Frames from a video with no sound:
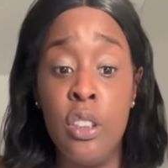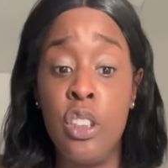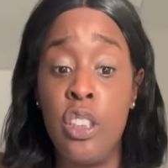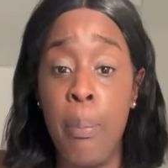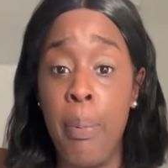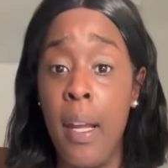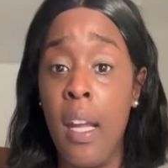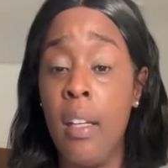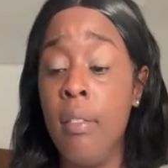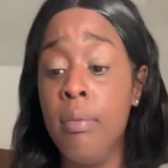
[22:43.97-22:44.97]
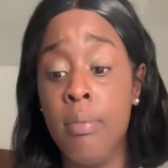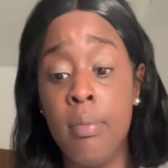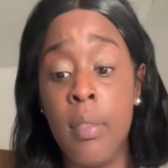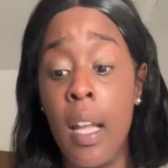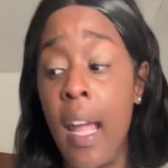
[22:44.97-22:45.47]
Shipping,
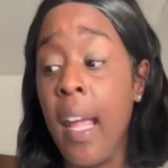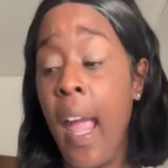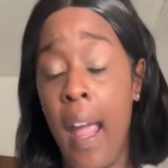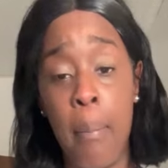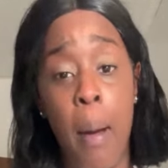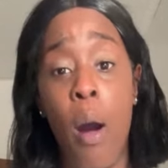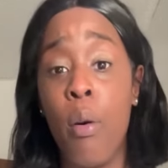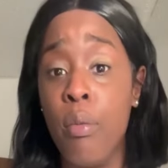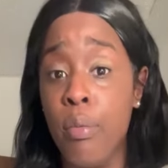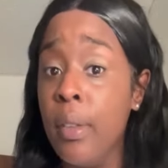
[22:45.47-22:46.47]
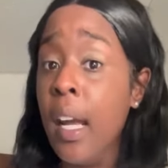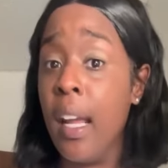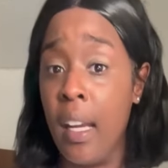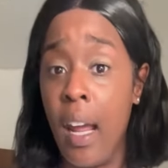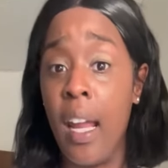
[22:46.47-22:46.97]
it came out
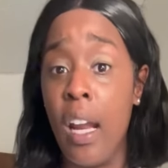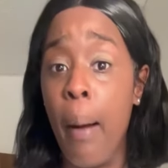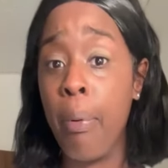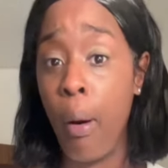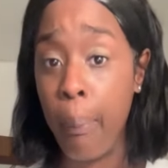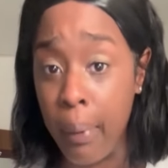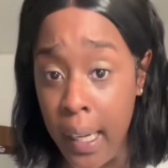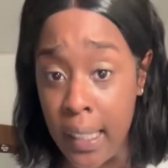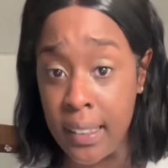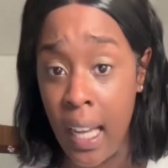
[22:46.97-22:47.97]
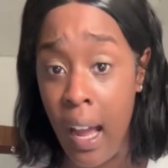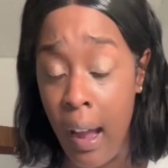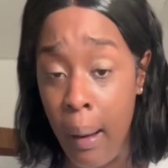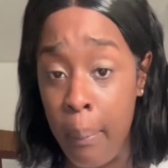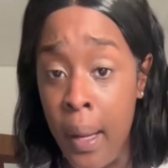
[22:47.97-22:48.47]
in, in an appropriate
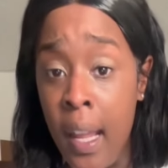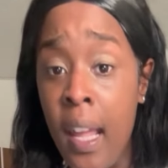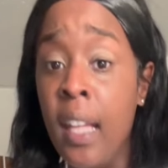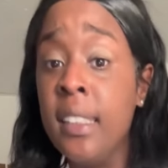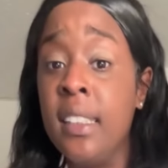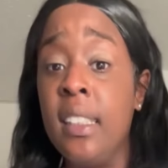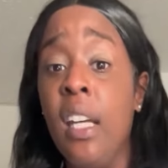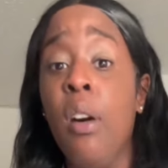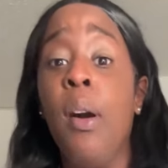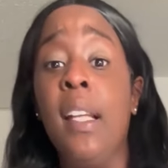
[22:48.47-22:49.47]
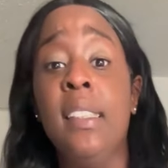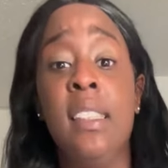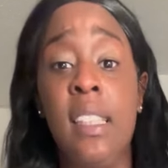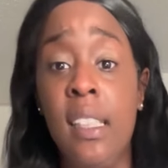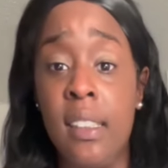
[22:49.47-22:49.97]
time still in
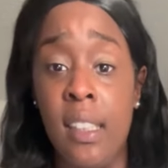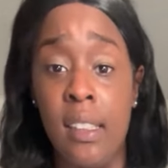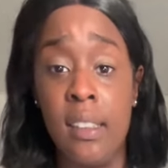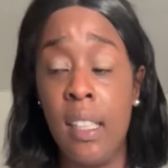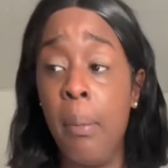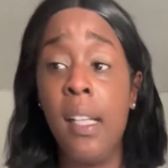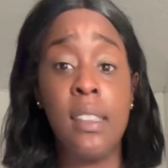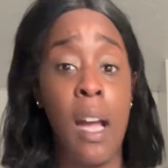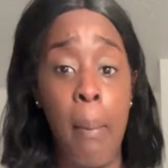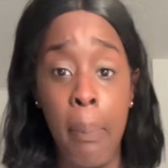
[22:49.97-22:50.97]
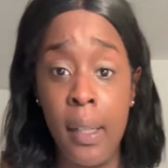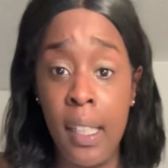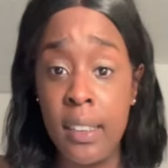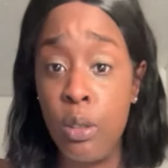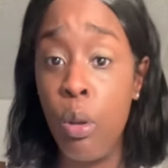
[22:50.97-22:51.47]
season. Some of these
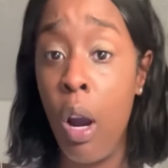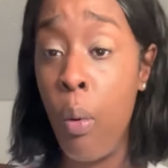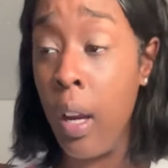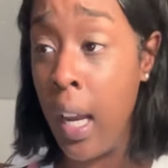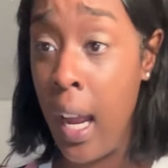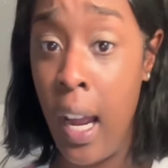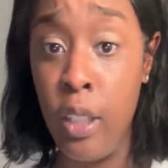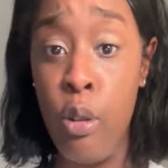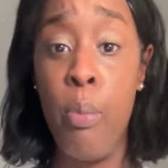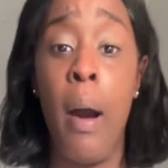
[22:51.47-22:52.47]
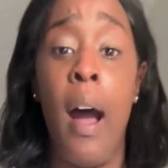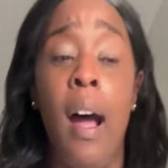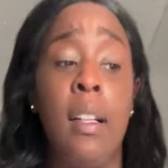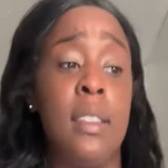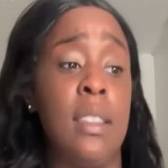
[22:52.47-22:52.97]
companies, you go online, you
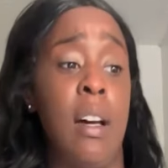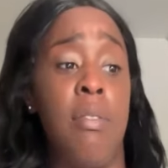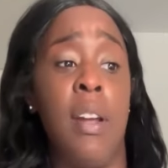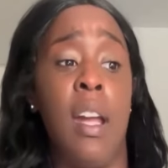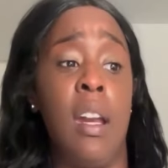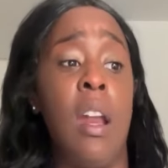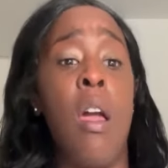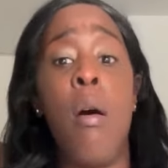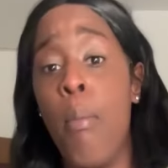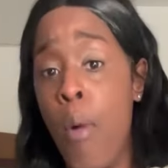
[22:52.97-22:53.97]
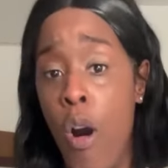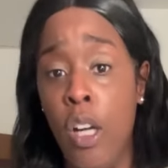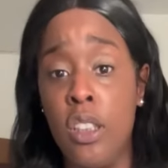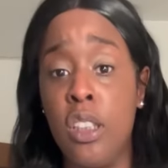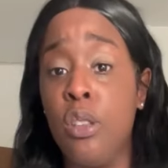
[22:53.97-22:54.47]
buy stuff in
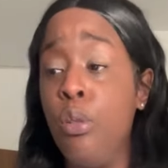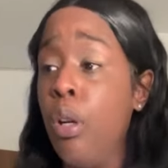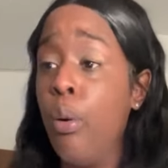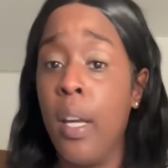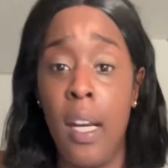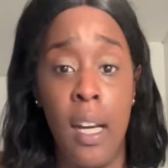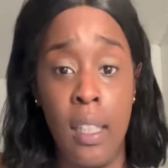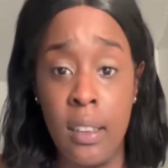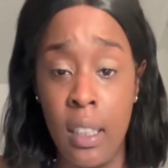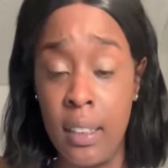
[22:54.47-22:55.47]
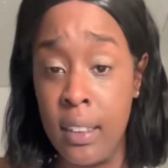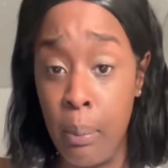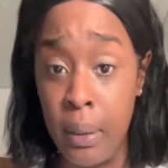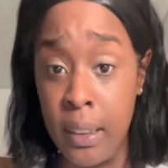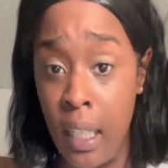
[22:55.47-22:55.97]
March, you don't get it into the
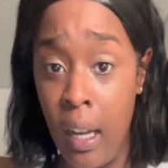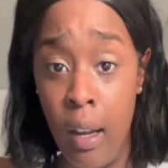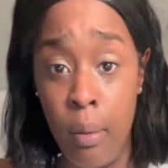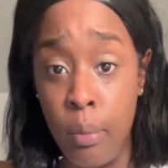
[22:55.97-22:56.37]
summertime.